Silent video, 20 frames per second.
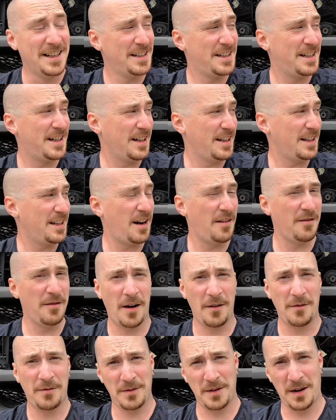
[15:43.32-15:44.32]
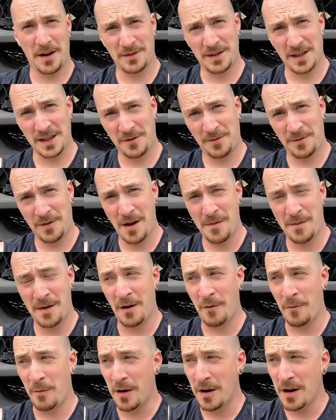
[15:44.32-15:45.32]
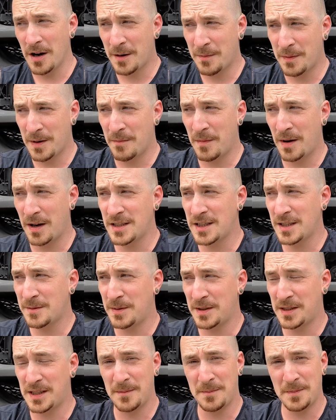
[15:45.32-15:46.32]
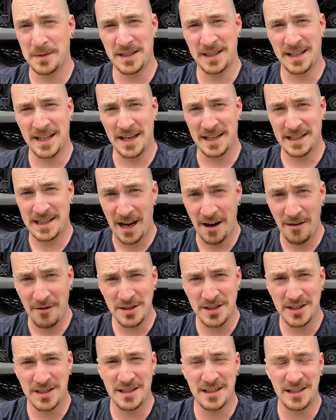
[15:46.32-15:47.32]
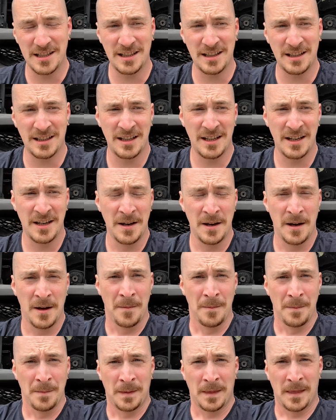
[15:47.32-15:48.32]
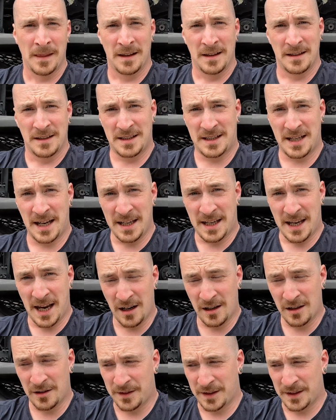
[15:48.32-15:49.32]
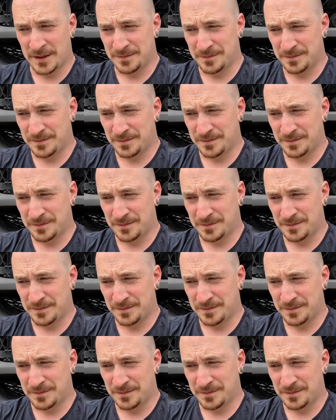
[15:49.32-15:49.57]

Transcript: Like, I've done a fair amount of work, but it might just be cheaper to get a garage to take care of it.